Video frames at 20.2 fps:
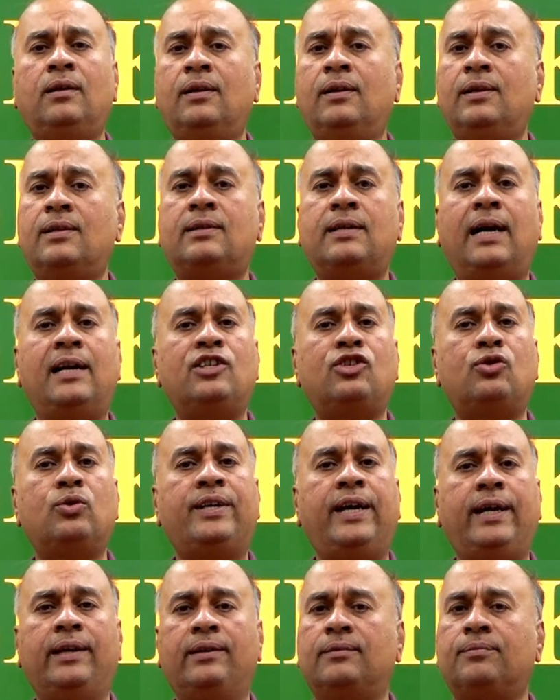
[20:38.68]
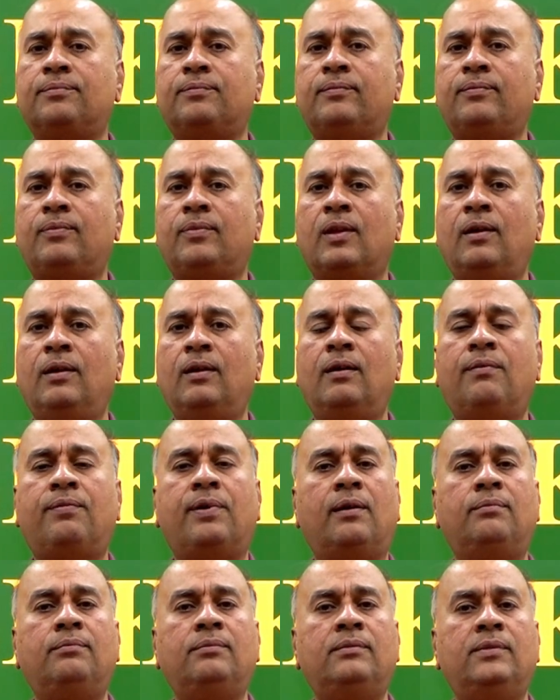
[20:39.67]
stands to gain
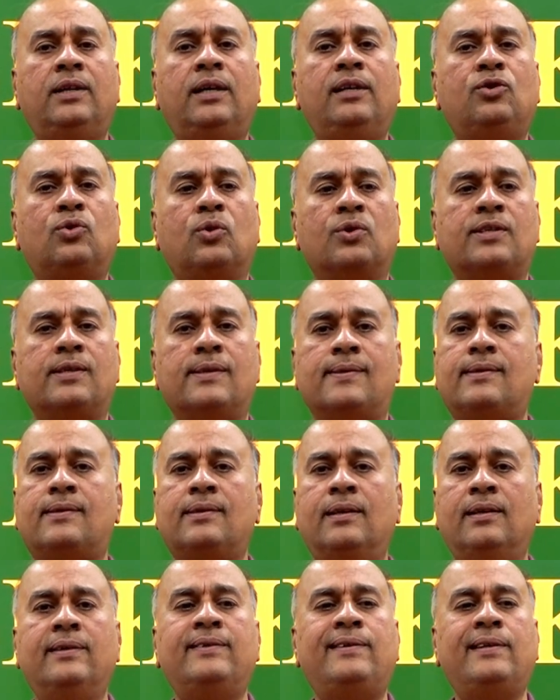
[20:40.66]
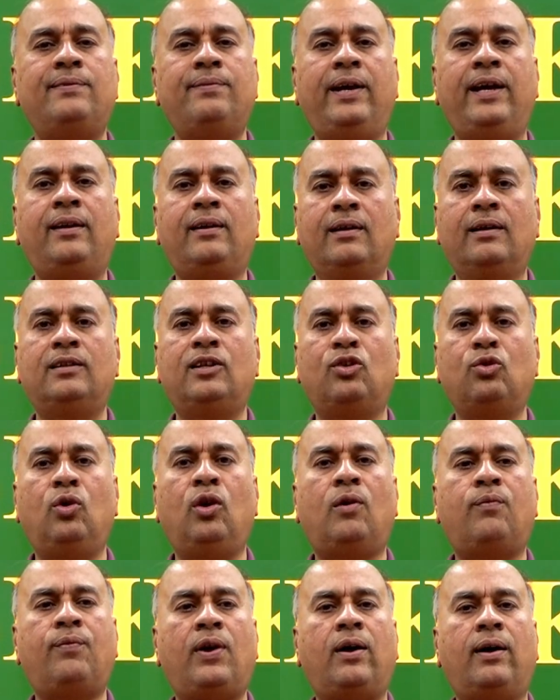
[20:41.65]
from the resources. This is where the rule
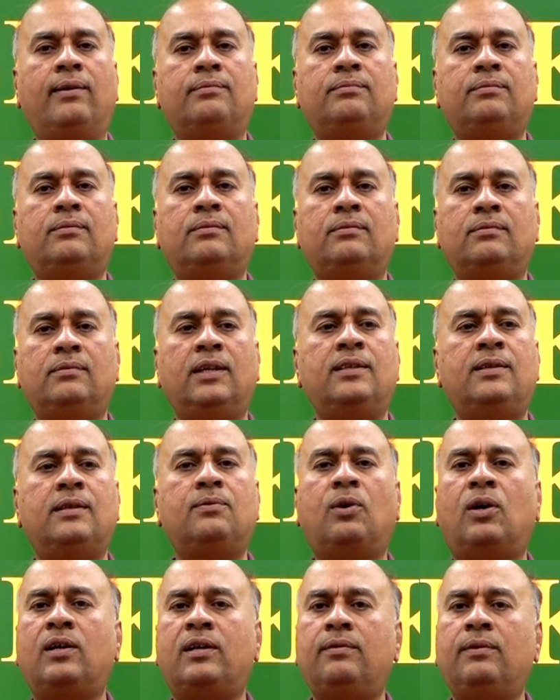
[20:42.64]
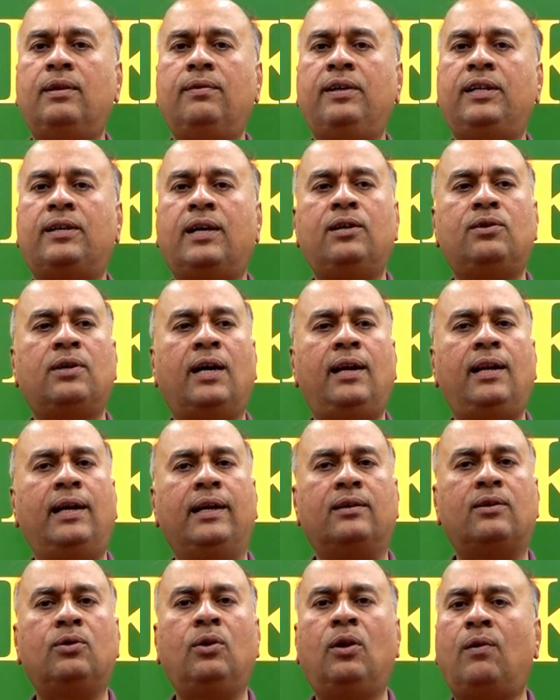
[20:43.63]
of law, this is what we try to
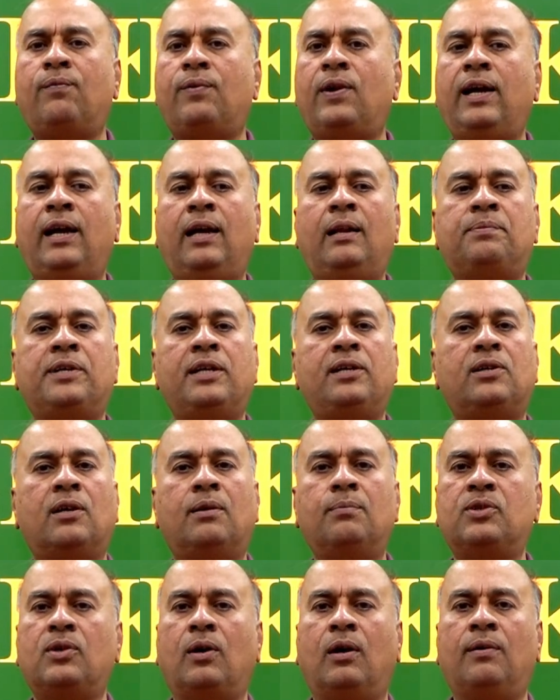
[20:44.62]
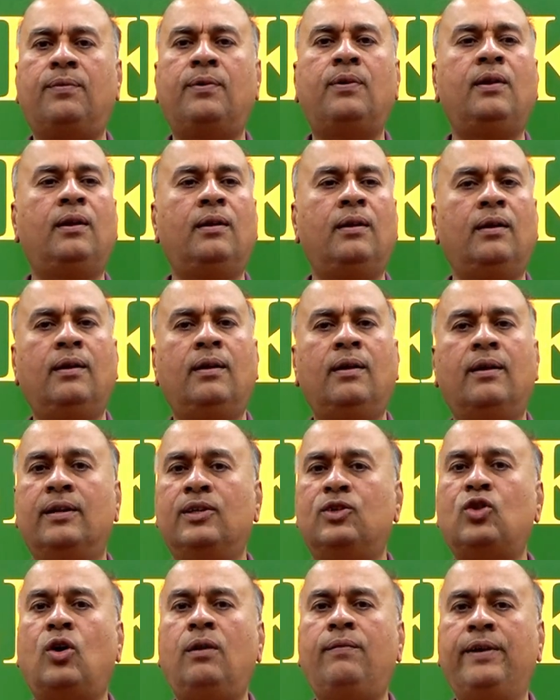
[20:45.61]
highlight. Rule of law helps in terms of
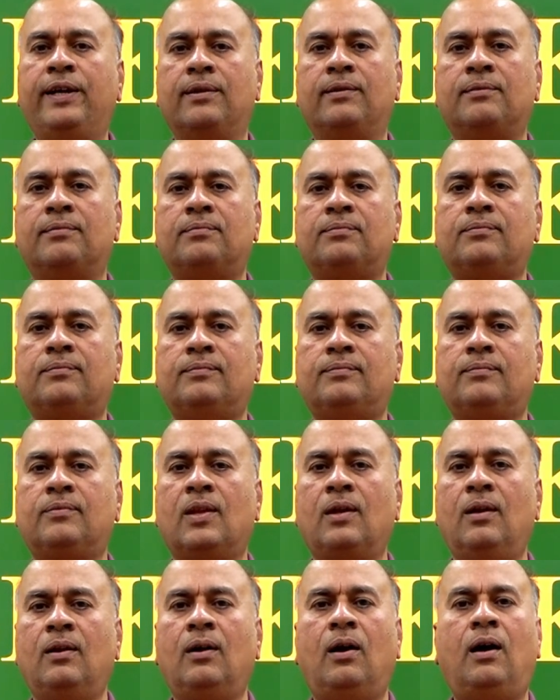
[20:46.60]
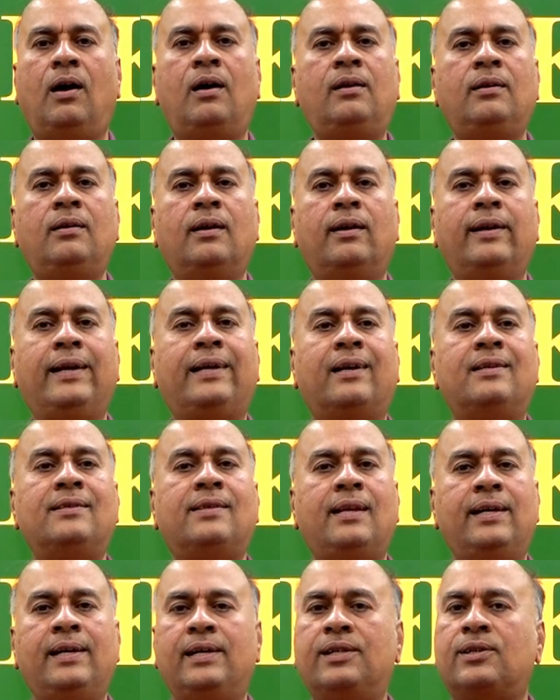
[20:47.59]
resolving or
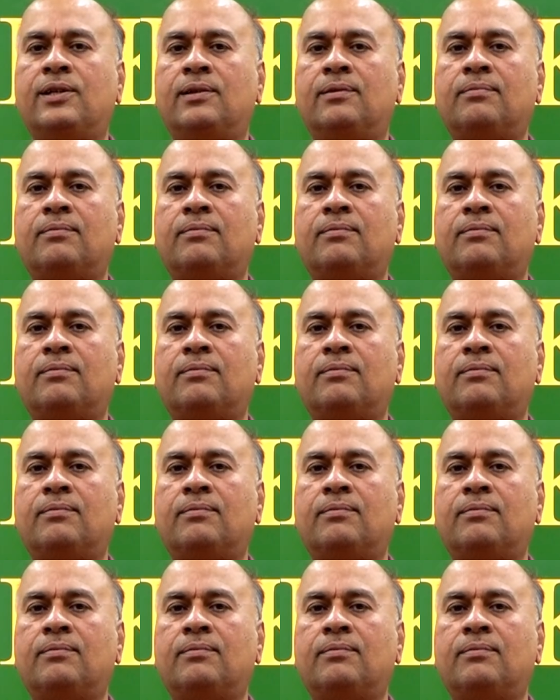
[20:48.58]
reconciliation.